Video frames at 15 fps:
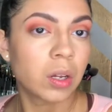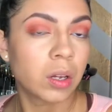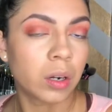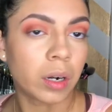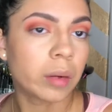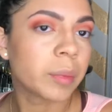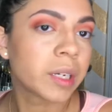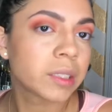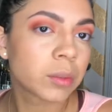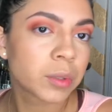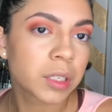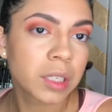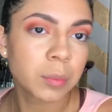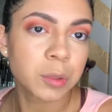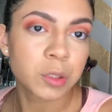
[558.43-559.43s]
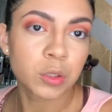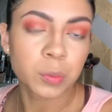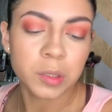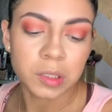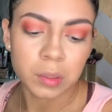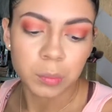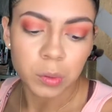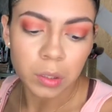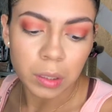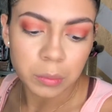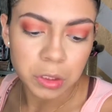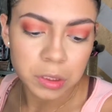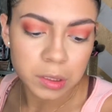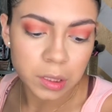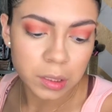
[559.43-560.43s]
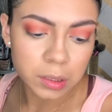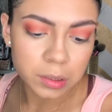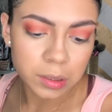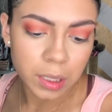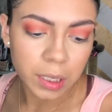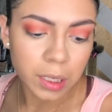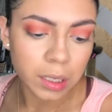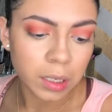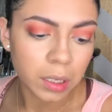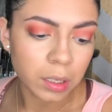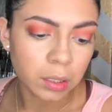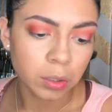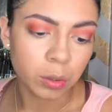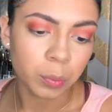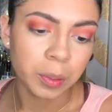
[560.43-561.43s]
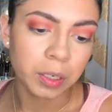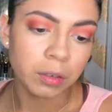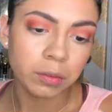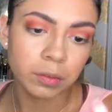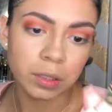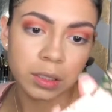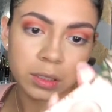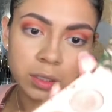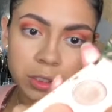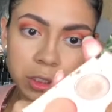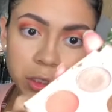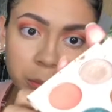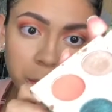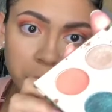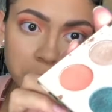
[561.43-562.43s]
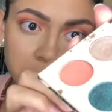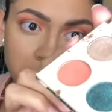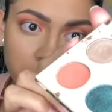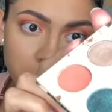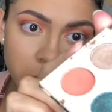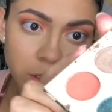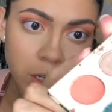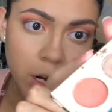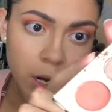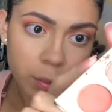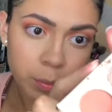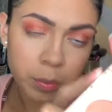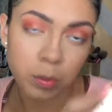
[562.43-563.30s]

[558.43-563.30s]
Alright, because I want to keep it super simple, I'm just going to take a little bit of this shimmer shade at the top,